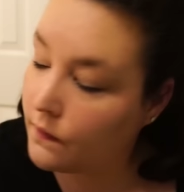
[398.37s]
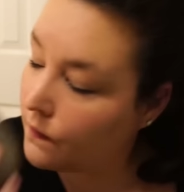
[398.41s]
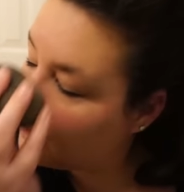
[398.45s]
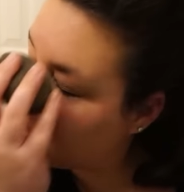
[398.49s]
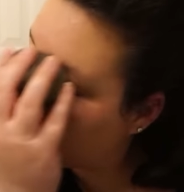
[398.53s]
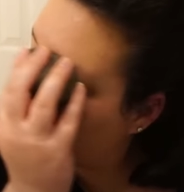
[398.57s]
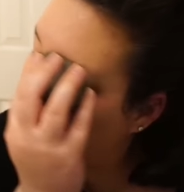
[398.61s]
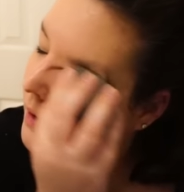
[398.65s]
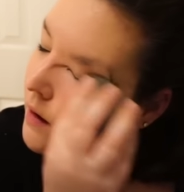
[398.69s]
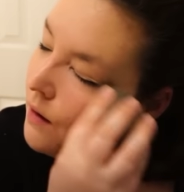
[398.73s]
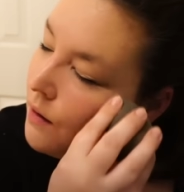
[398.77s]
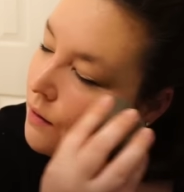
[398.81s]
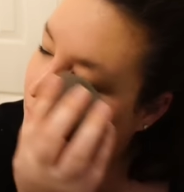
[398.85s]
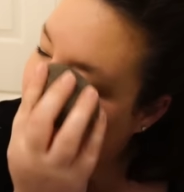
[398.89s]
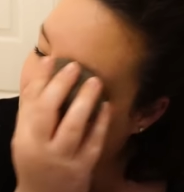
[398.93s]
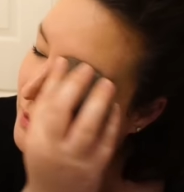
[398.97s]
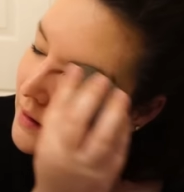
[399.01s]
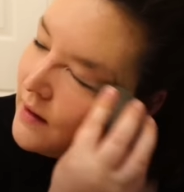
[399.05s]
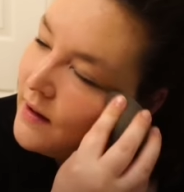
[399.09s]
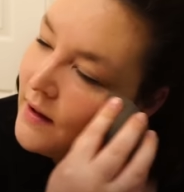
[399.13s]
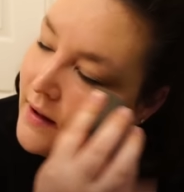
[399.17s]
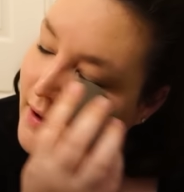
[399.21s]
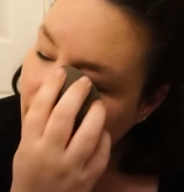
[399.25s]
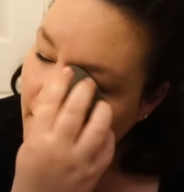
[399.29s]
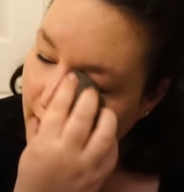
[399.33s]
So
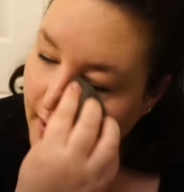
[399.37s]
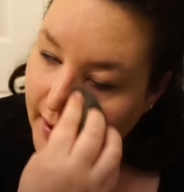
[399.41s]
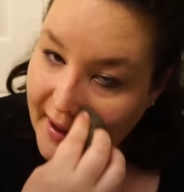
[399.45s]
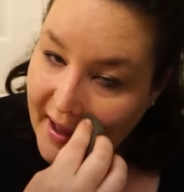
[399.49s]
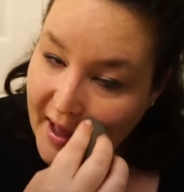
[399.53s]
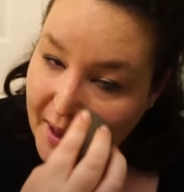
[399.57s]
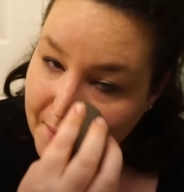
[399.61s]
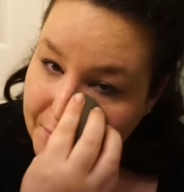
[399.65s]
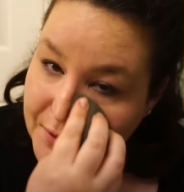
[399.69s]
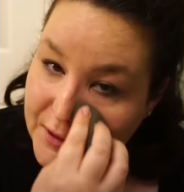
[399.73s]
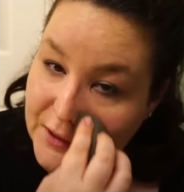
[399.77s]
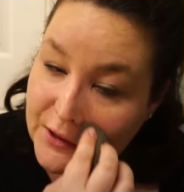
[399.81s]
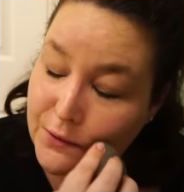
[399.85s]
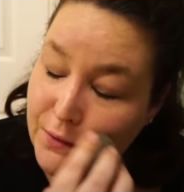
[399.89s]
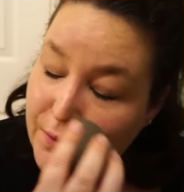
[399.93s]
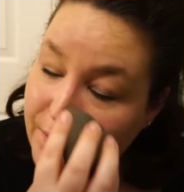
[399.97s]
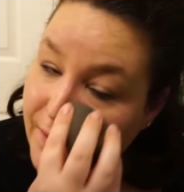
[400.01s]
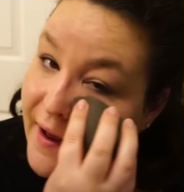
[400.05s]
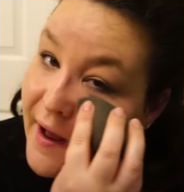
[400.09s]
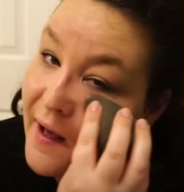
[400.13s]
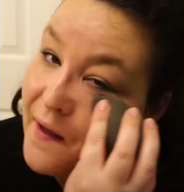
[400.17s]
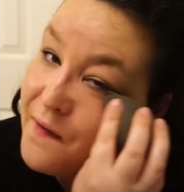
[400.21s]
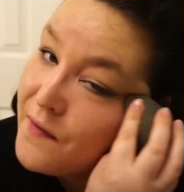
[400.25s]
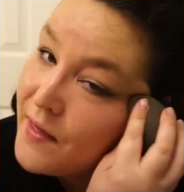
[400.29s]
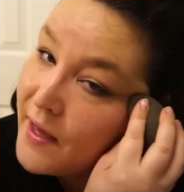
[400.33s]
I happen to have
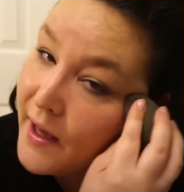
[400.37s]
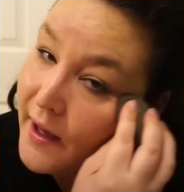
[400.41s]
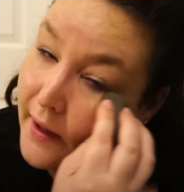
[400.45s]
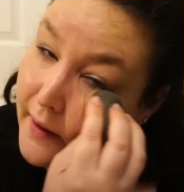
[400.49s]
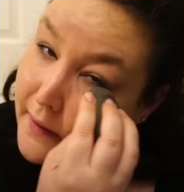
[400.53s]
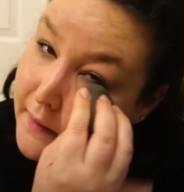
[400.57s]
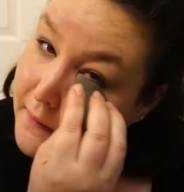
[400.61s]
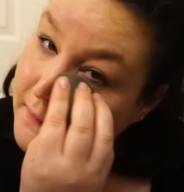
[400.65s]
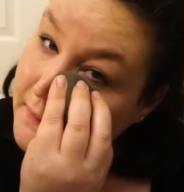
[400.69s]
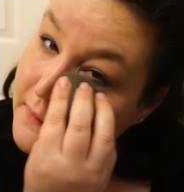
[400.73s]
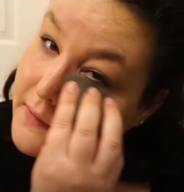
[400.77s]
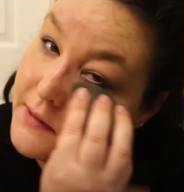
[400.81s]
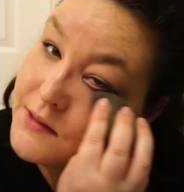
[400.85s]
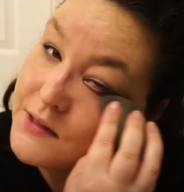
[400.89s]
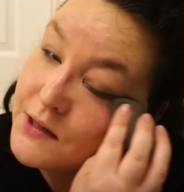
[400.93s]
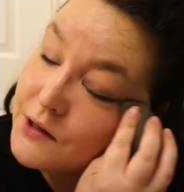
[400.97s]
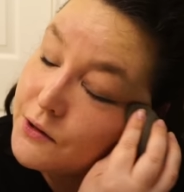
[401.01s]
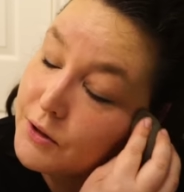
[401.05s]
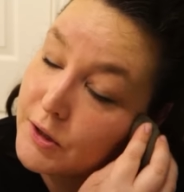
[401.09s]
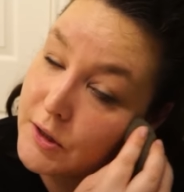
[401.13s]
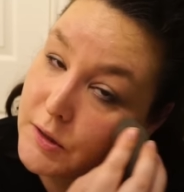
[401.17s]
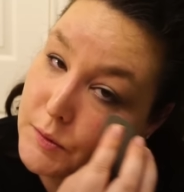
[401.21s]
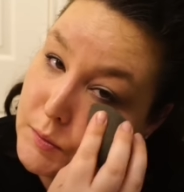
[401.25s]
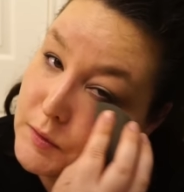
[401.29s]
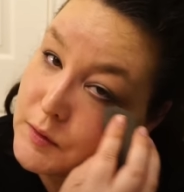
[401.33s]
had that as a
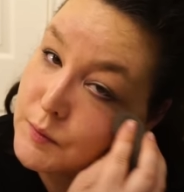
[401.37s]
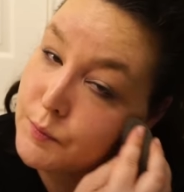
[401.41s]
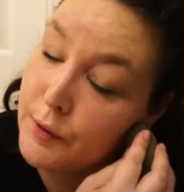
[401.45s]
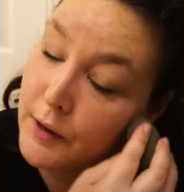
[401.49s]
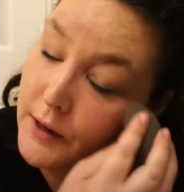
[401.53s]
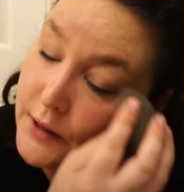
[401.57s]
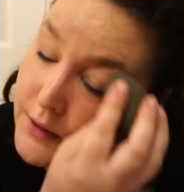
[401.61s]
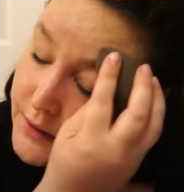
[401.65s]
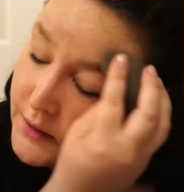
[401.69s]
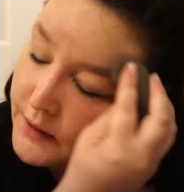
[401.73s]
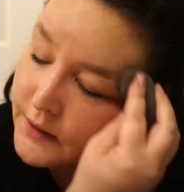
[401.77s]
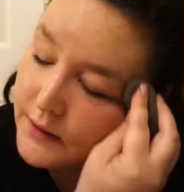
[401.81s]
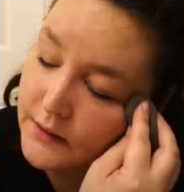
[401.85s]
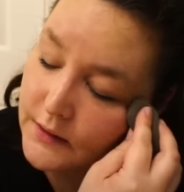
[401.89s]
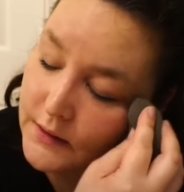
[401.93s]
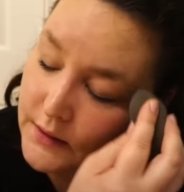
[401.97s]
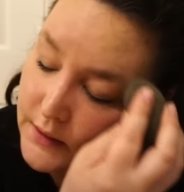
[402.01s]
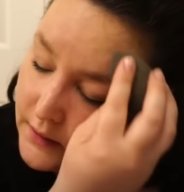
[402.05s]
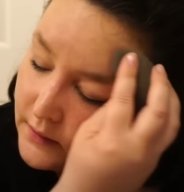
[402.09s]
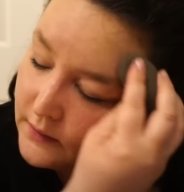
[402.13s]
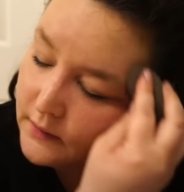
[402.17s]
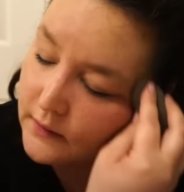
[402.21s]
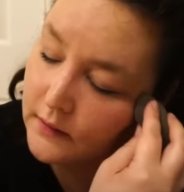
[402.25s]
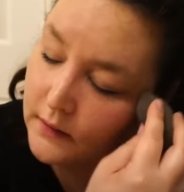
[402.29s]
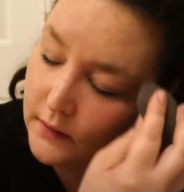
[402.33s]
Christmas
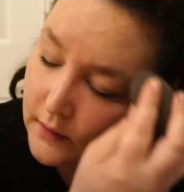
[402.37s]
present